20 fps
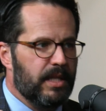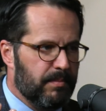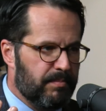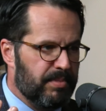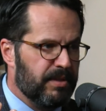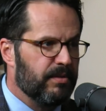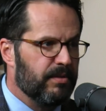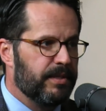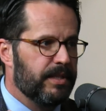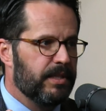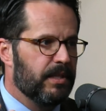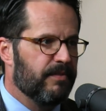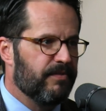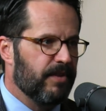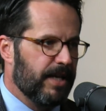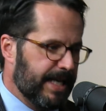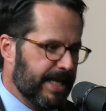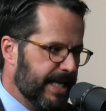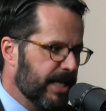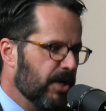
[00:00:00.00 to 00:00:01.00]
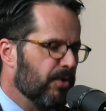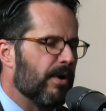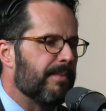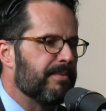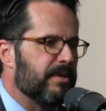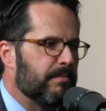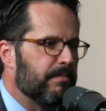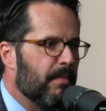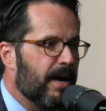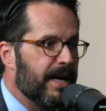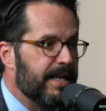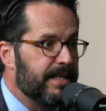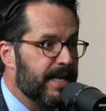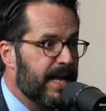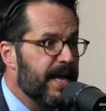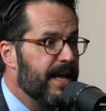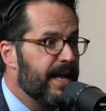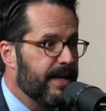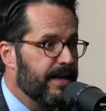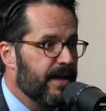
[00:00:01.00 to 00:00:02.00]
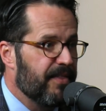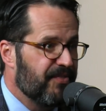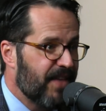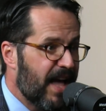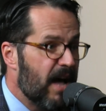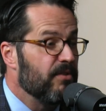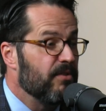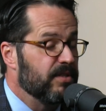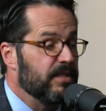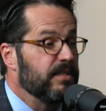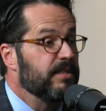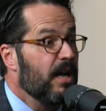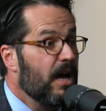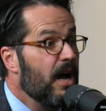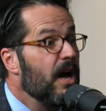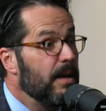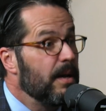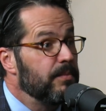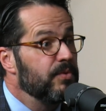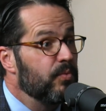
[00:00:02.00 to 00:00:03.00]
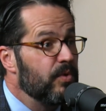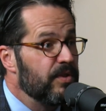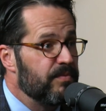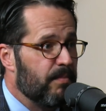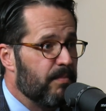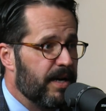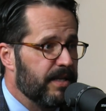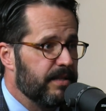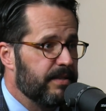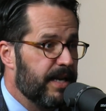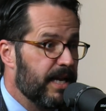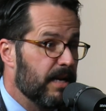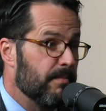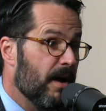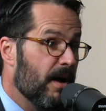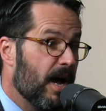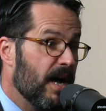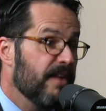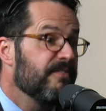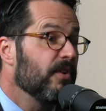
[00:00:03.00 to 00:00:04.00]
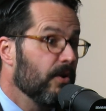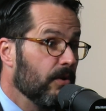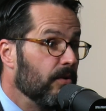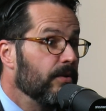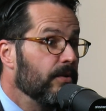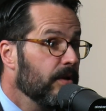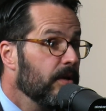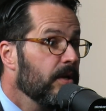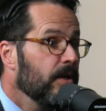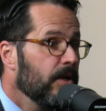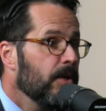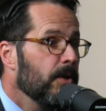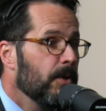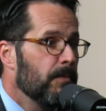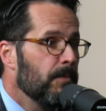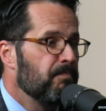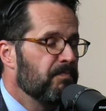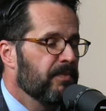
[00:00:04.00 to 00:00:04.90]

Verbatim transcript: the ability of like interrupting my day a thousand times with my damn iPhone. Mm-hmm.